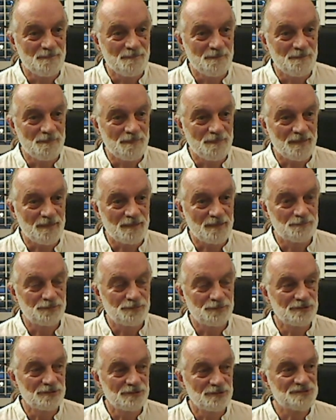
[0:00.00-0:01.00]
It
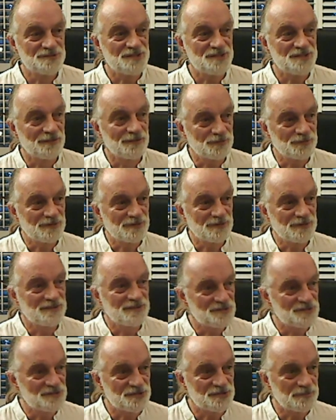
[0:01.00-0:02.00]
pulls out what
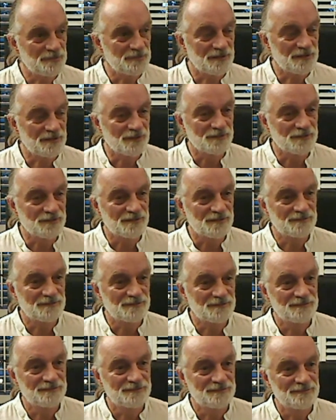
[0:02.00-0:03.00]
needs to be known.
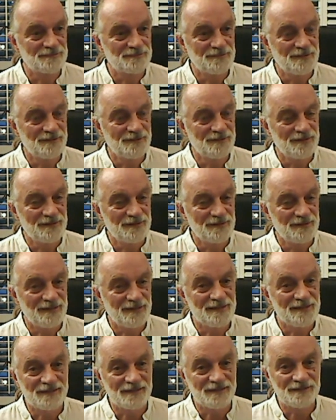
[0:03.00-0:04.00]
And I
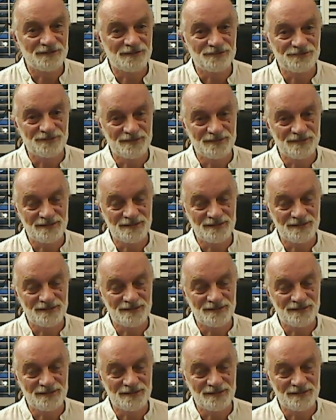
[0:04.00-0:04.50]
thank you for that.